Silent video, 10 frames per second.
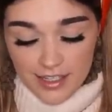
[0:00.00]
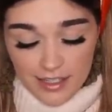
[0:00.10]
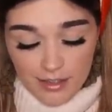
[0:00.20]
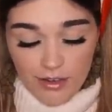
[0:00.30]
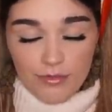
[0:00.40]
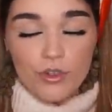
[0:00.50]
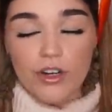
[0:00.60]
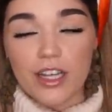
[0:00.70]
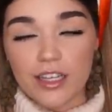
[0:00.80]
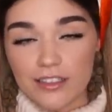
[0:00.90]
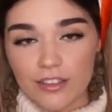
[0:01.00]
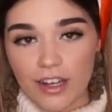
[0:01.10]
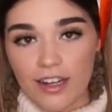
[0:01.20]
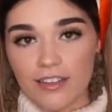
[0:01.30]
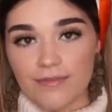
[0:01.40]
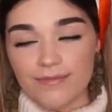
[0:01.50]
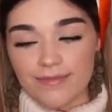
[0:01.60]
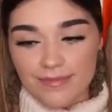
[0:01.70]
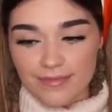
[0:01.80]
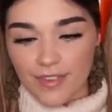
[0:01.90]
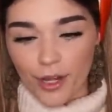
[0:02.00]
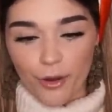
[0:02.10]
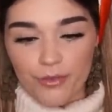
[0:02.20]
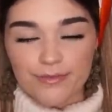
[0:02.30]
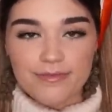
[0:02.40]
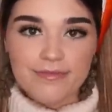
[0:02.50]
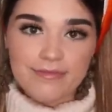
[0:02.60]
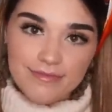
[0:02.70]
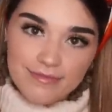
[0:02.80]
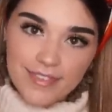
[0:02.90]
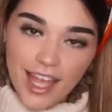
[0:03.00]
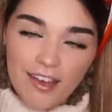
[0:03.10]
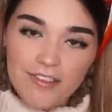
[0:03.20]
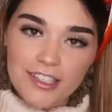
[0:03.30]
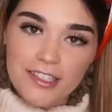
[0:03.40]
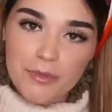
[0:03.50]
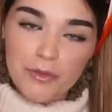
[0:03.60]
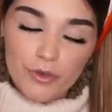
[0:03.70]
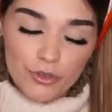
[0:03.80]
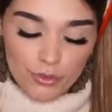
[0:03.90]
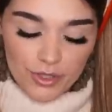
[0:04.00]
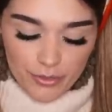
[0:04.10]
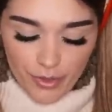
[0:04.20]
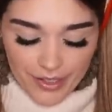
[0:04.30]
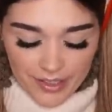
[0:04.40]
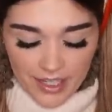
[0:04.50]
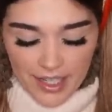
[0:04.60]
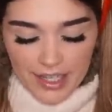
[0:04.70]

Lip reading: so I'm trying to kind of, you know, have this in my wardrobe as well,